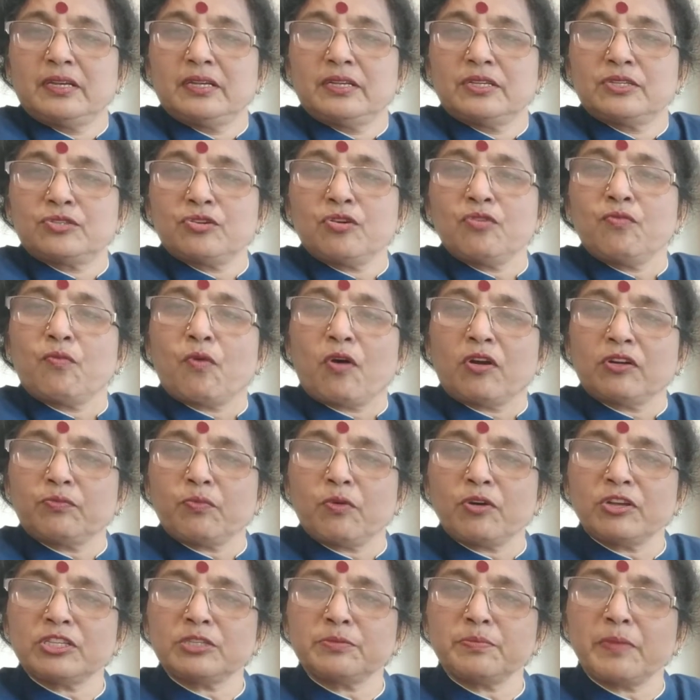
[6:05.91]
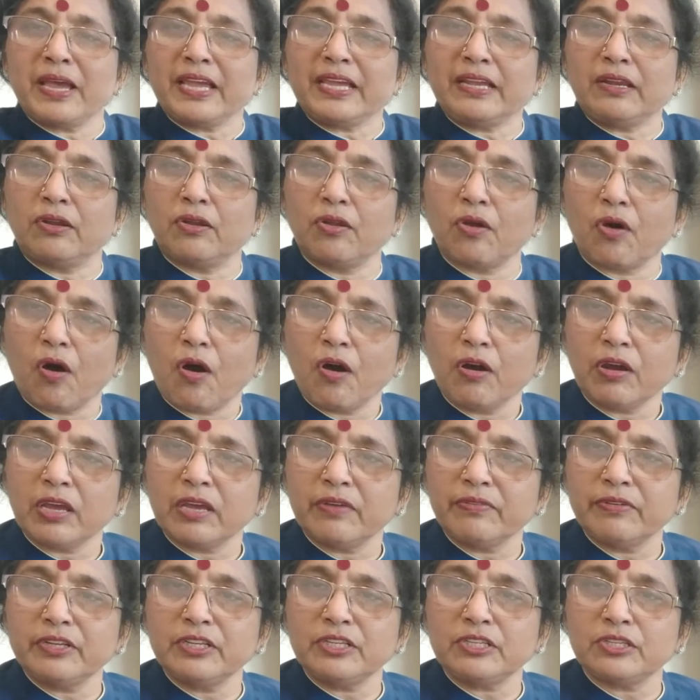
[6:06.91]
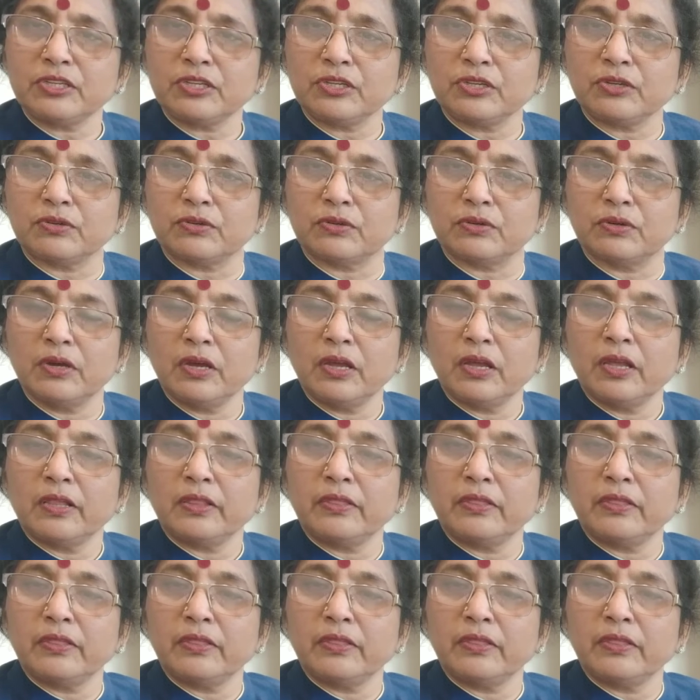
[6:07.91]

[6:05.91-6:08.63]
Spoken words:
So what was my law given to you?